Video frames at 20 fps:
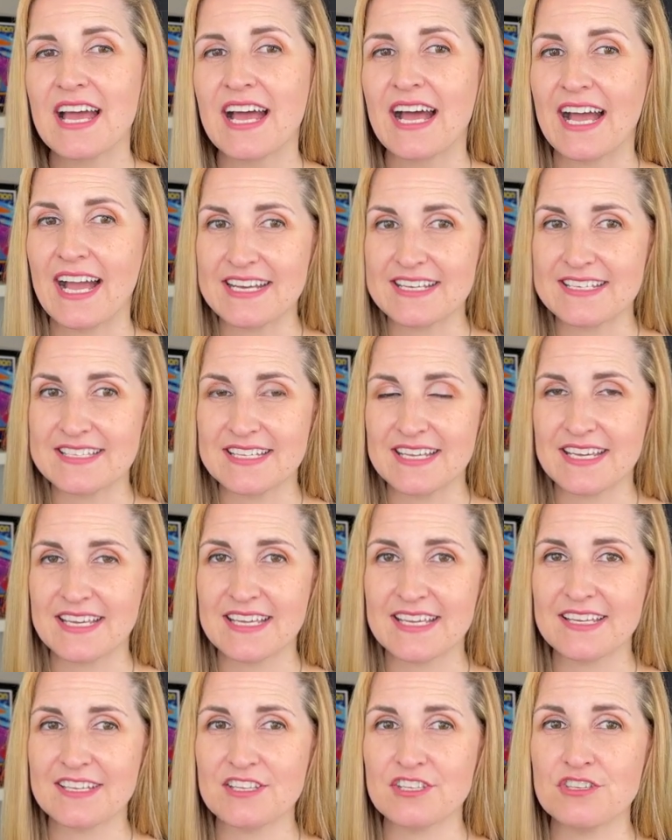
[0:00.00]
I
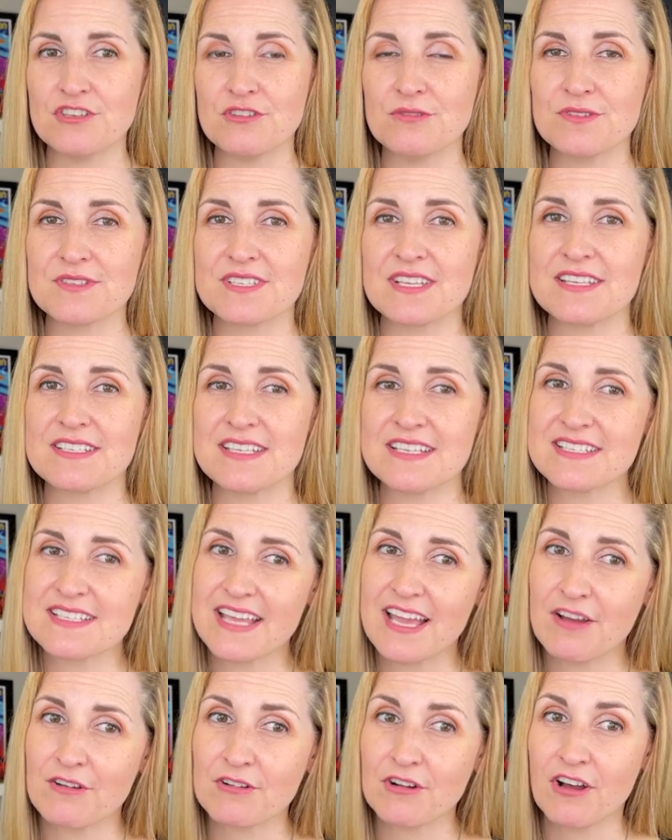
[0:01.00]
did use a
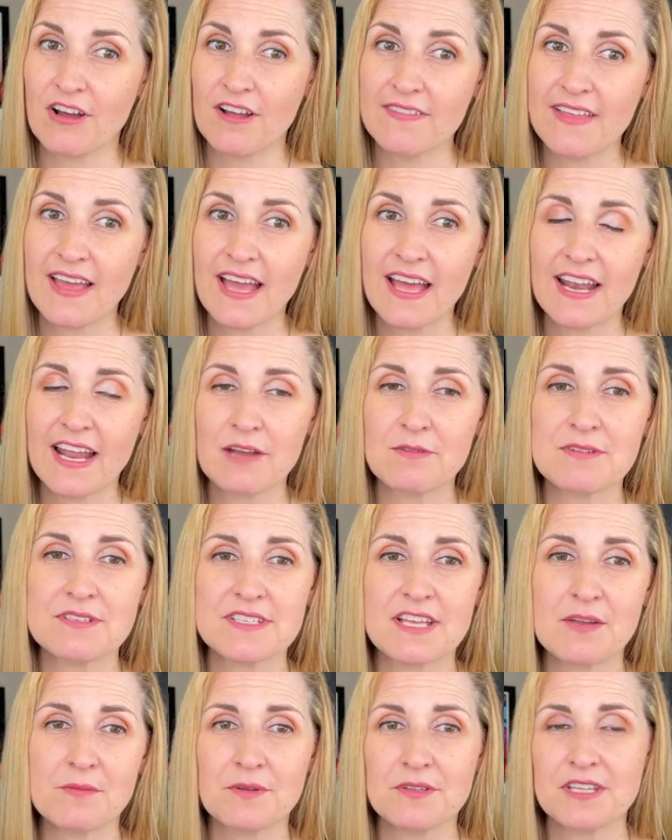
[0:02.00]
discount on that. I was
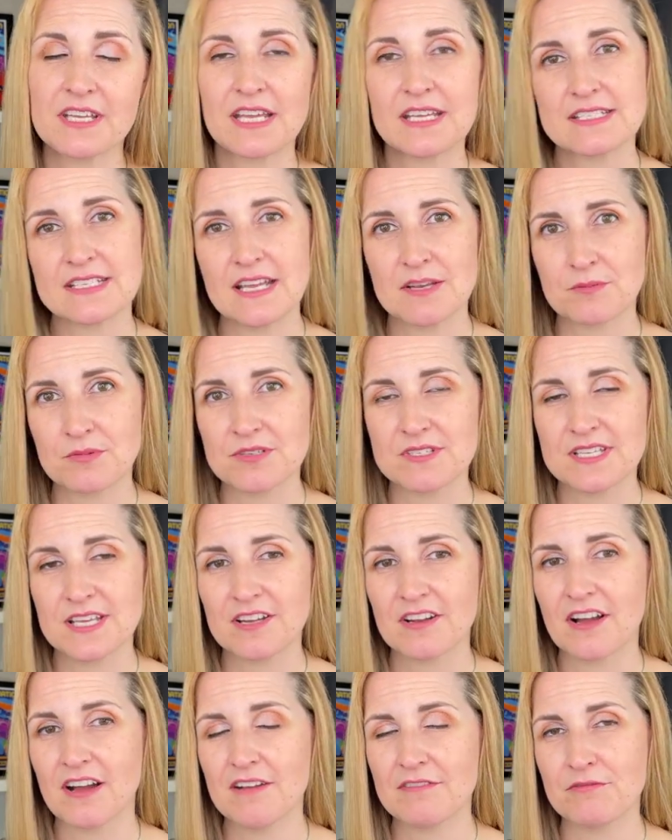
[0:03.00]
able to get 10%
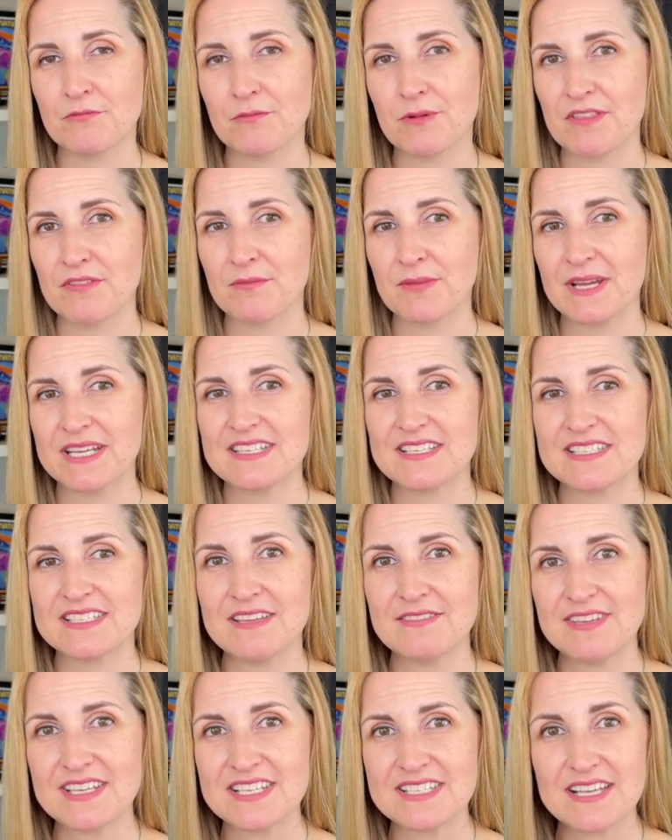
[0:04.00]
off with my Disney
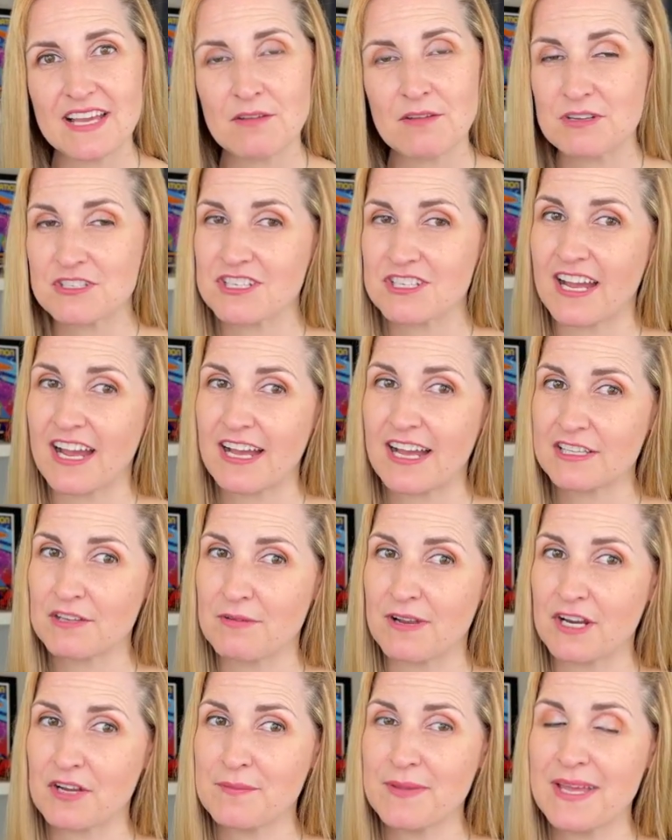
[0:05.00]
Visa, which I highly
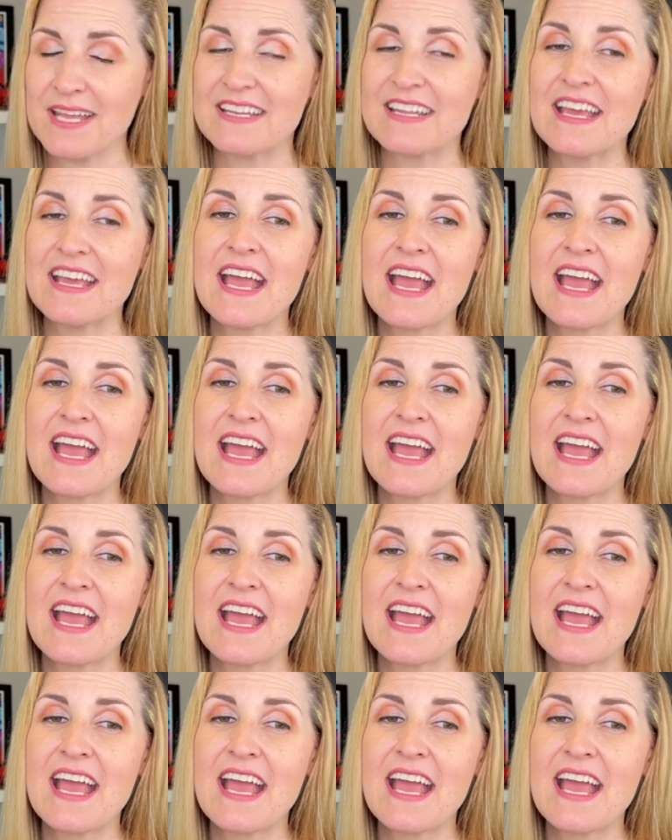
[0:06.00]
recommend.